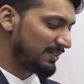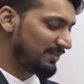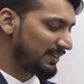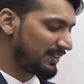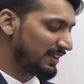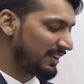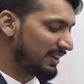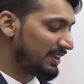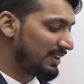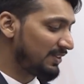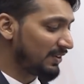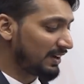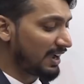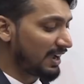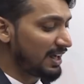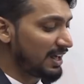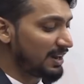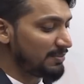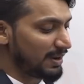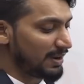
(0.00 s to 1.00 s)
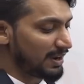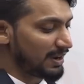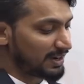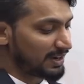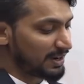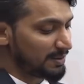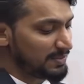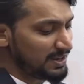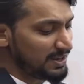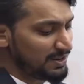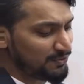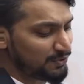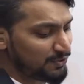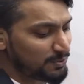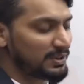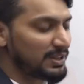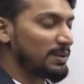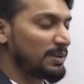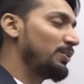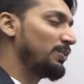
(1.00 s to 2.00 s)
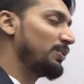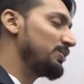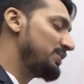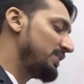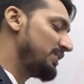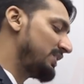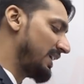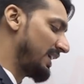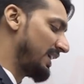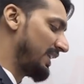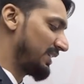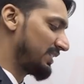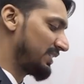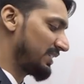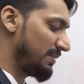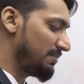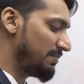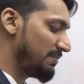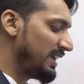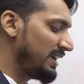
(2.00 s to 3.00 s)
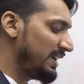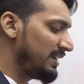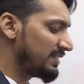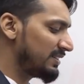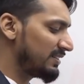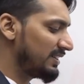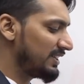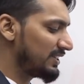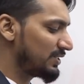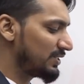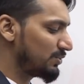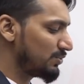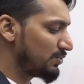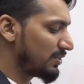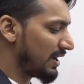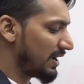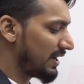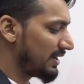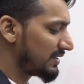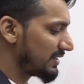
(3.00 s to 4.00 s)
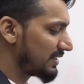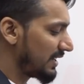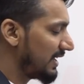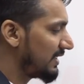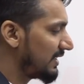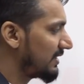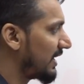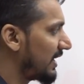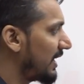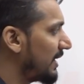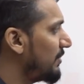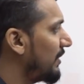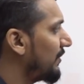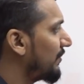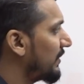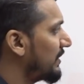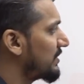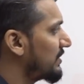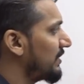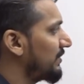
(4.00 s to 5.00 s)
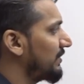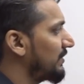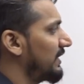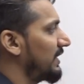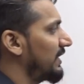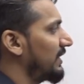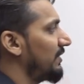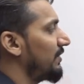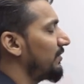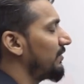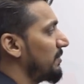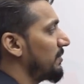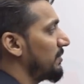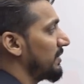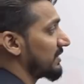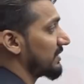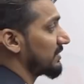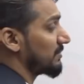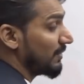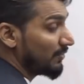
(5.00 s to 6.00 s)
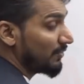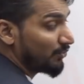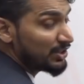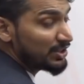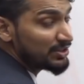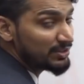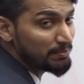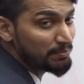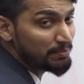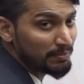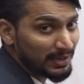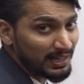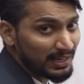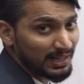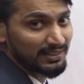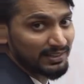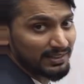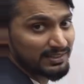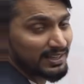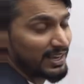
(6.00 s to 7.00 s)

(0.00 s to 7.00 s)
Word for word: If if a car coming from the opposite direction meets these two cars at time difference of interval five minutes. What is the meaning?